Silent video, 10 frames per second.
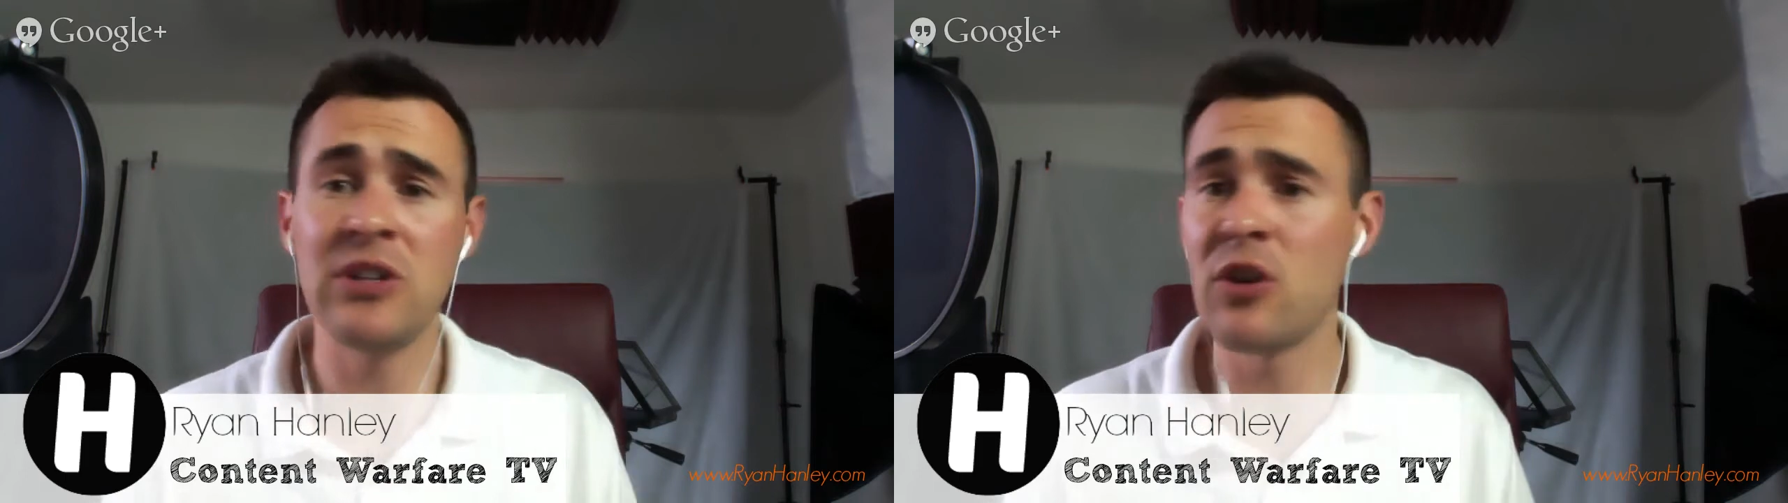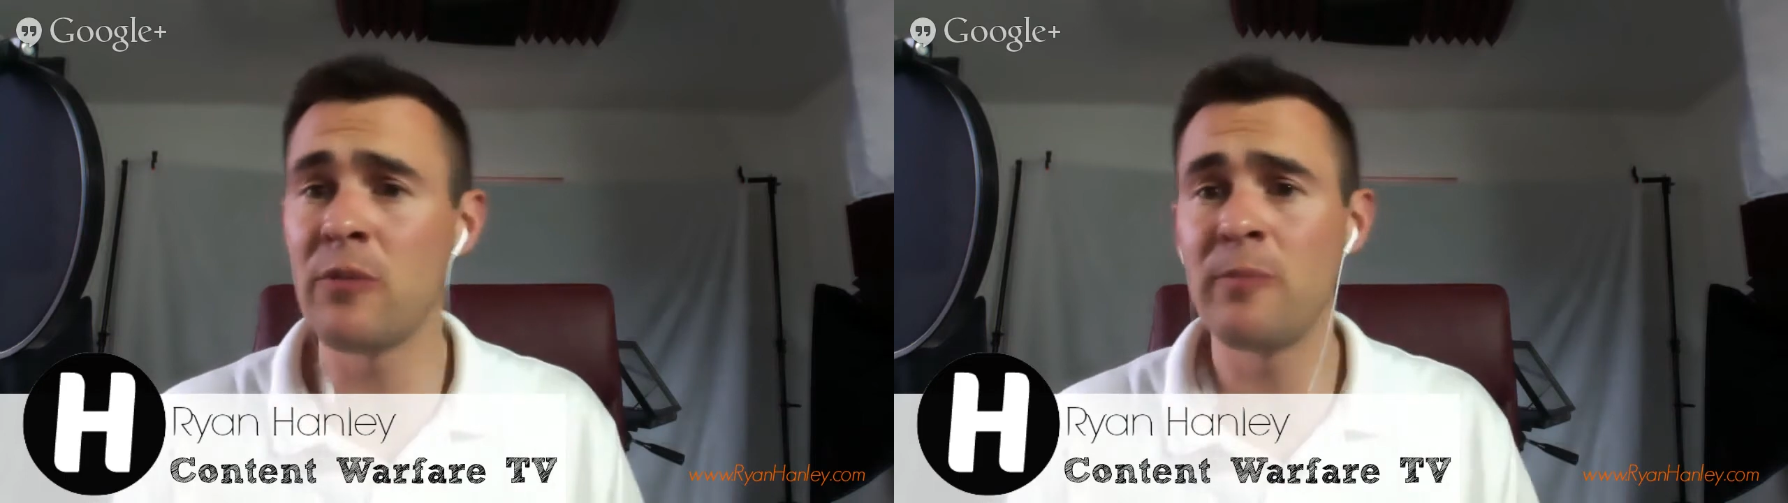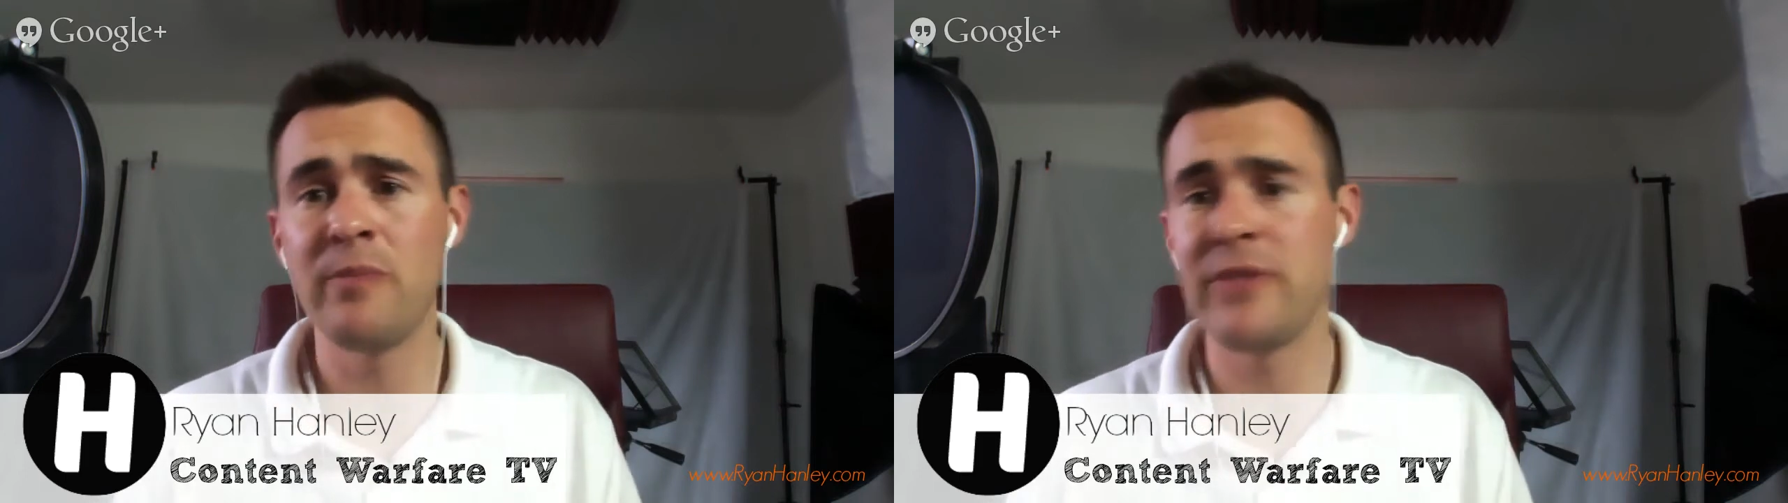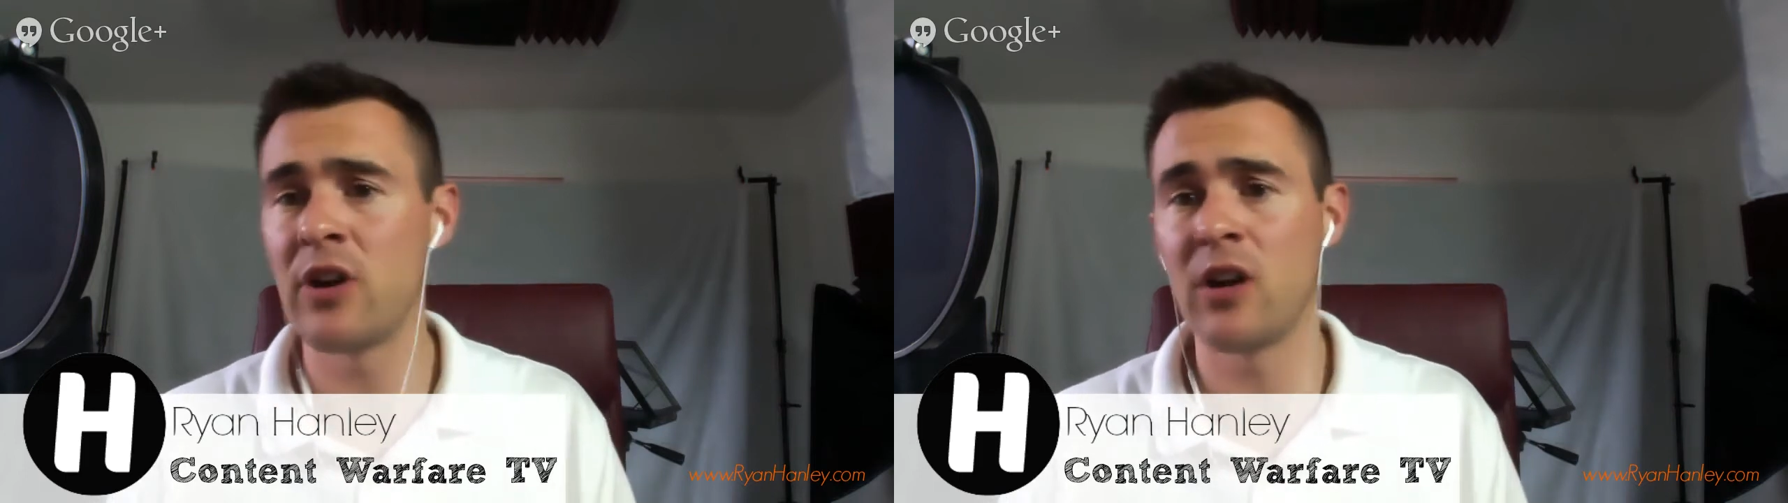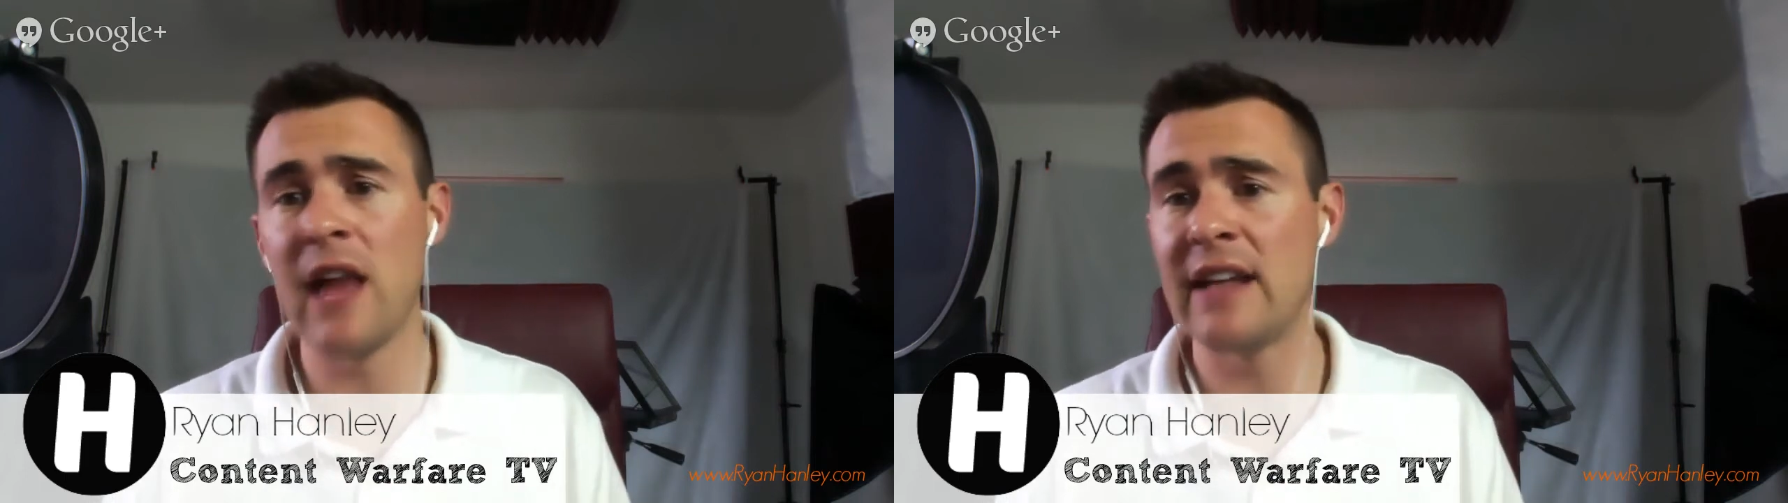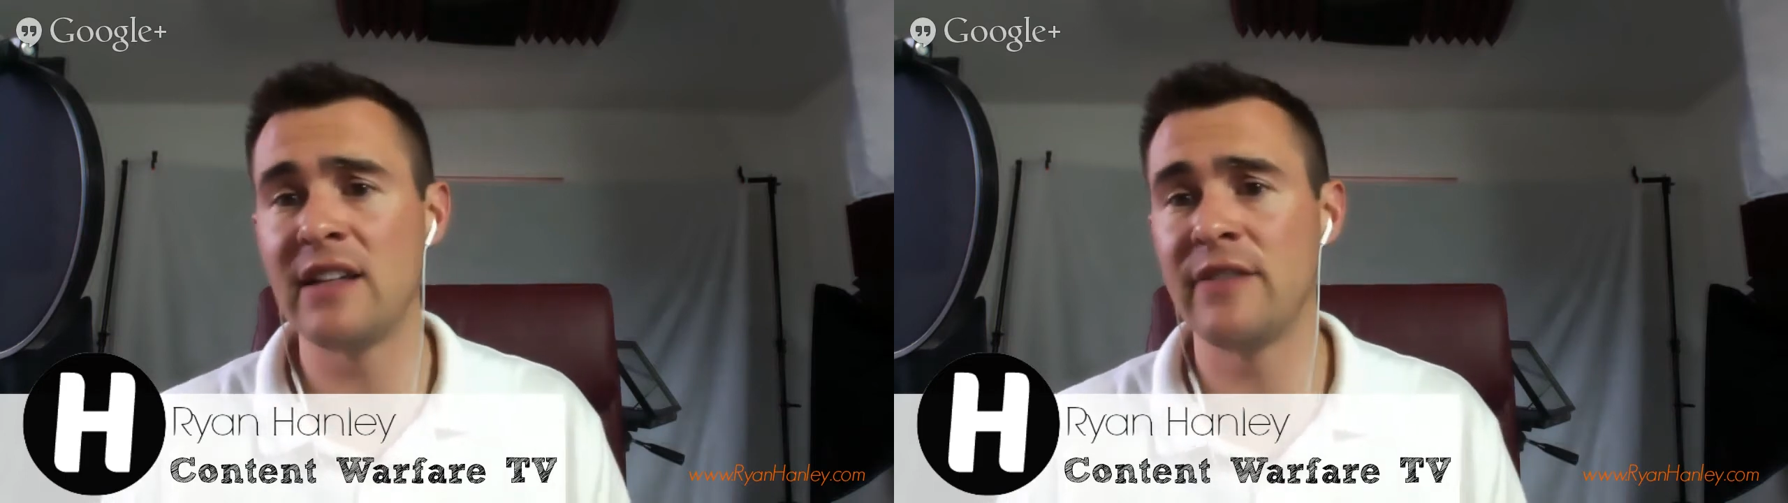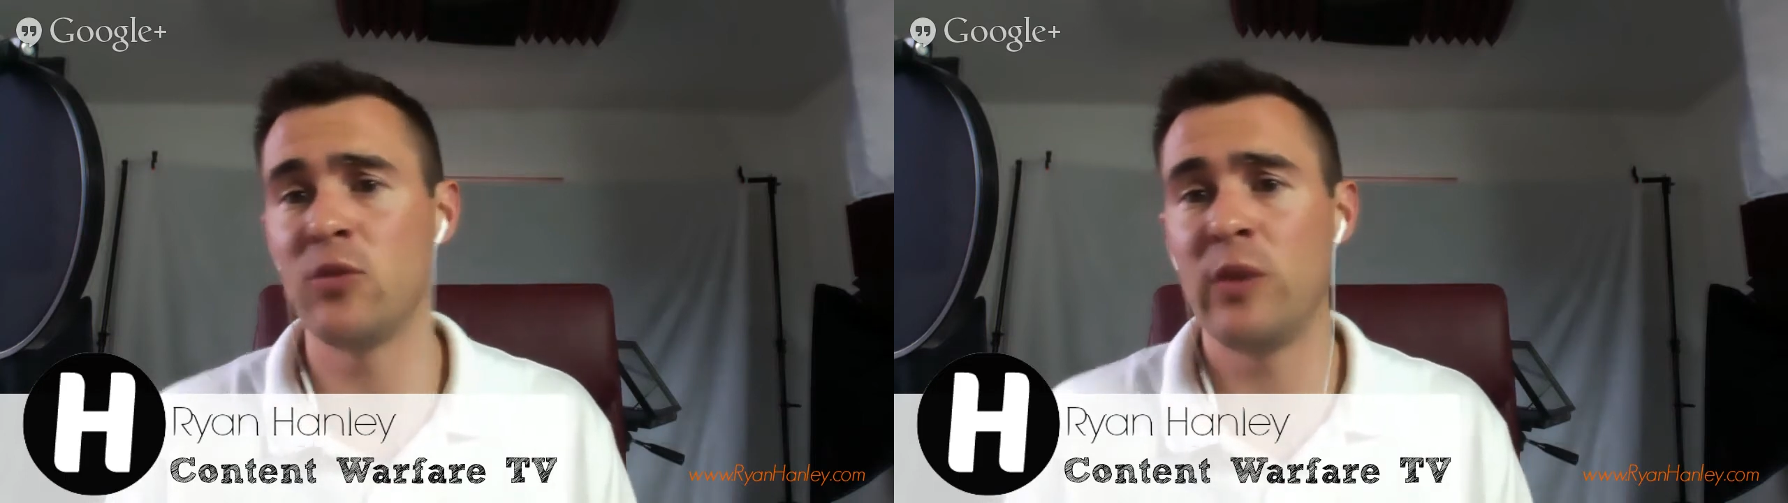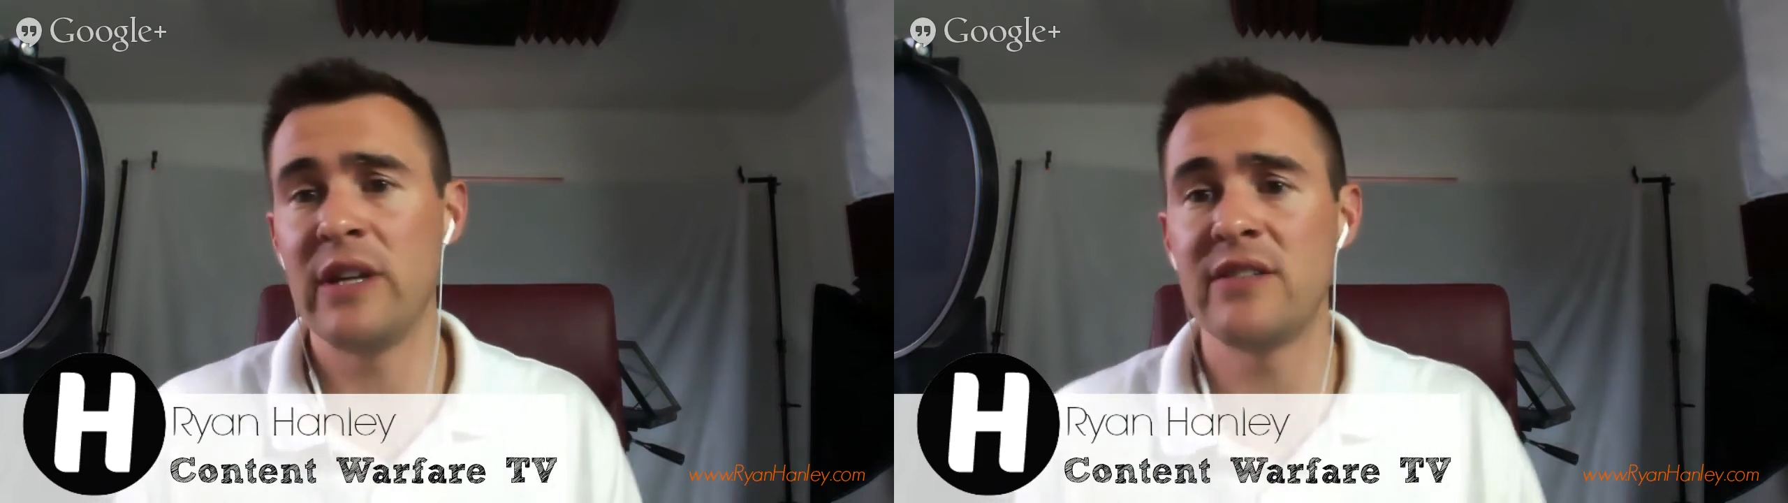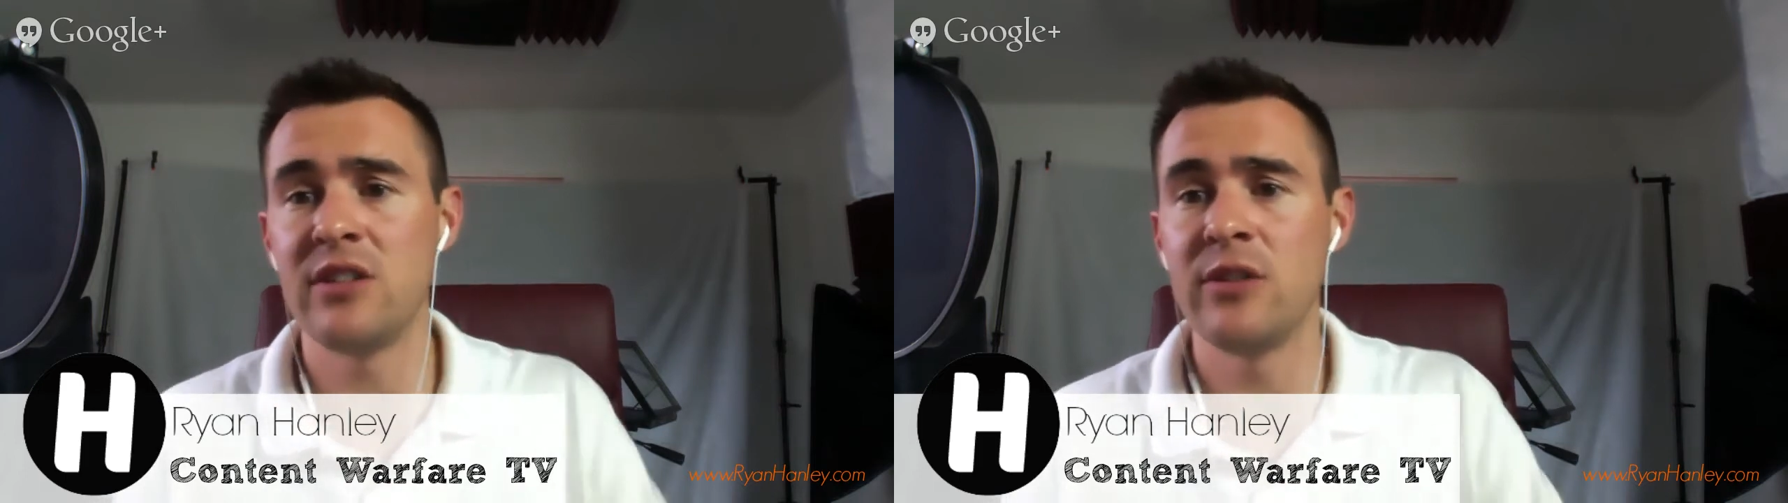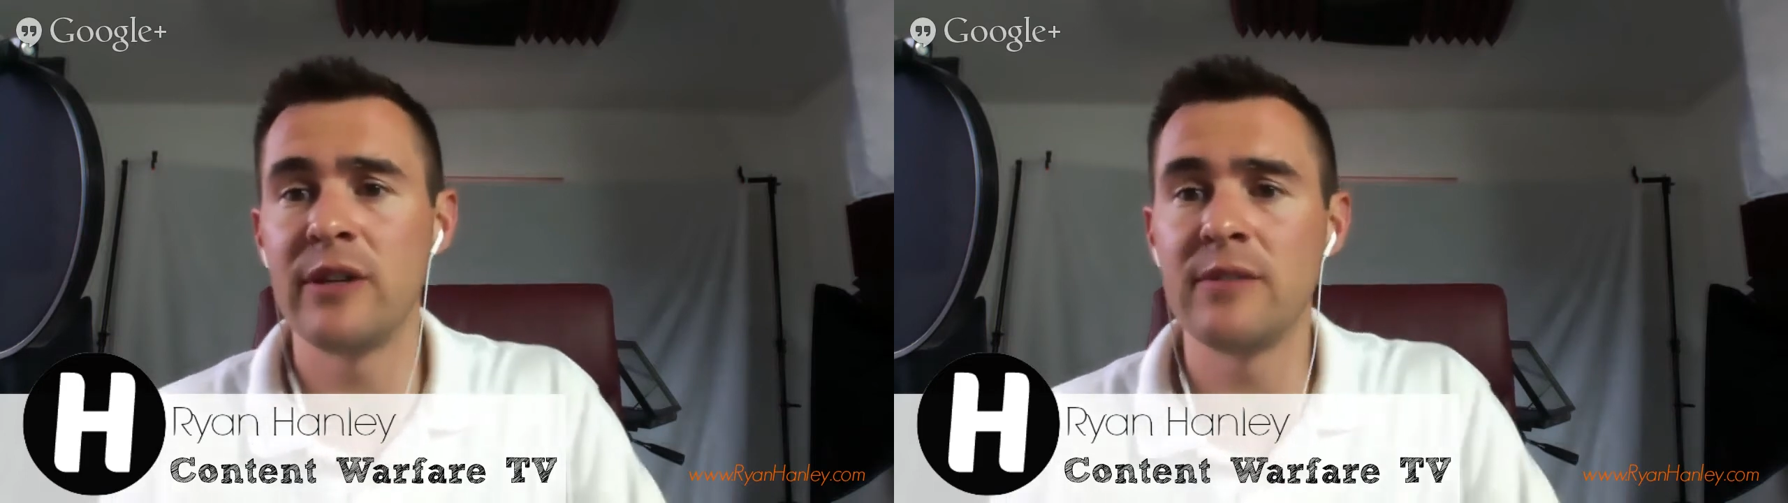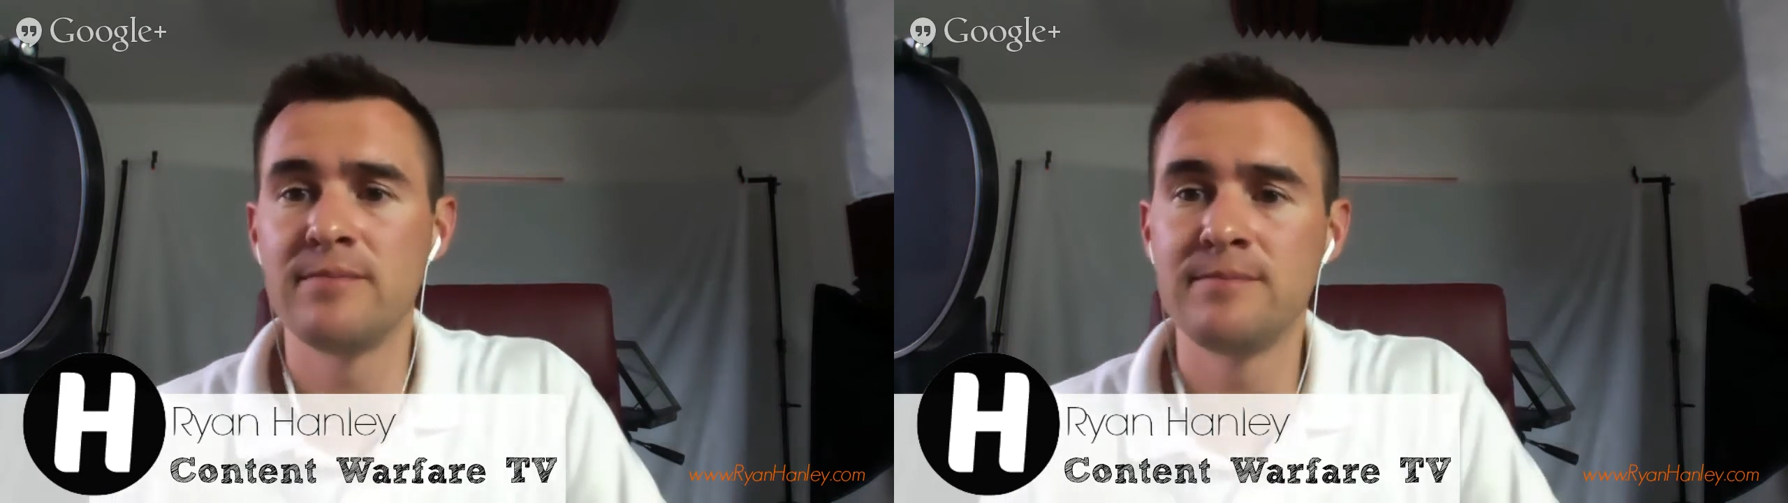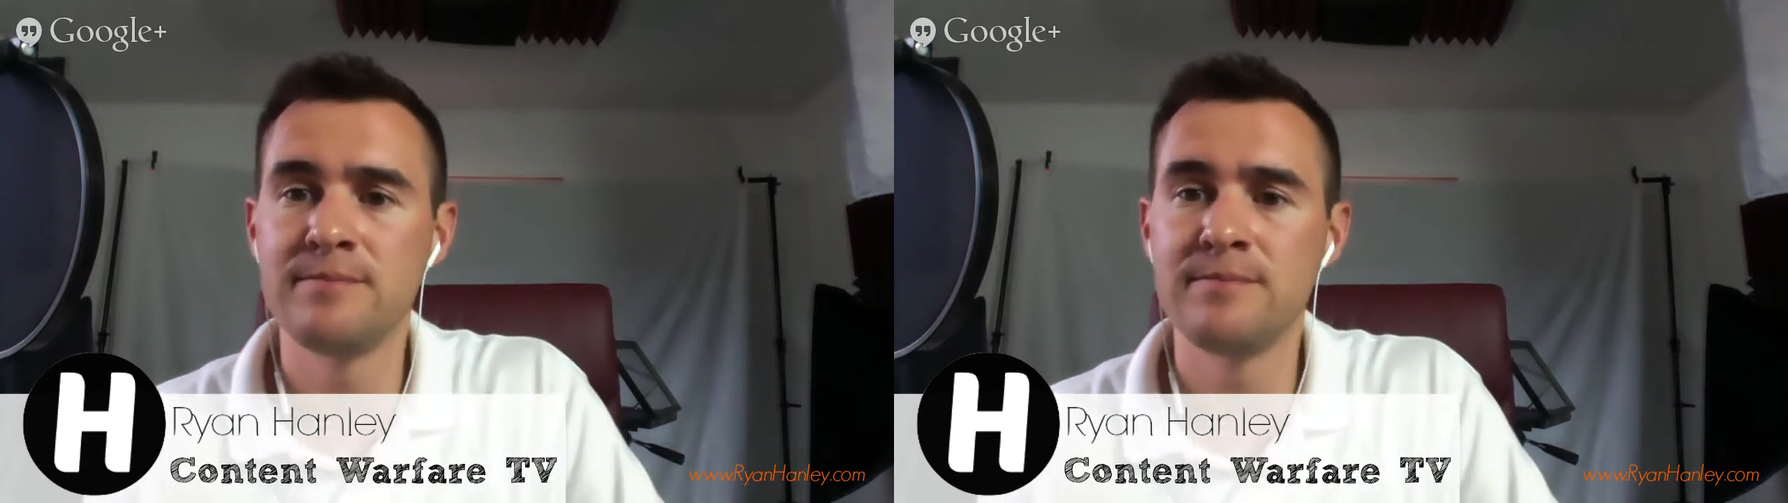But there are a lot of different ways to do it.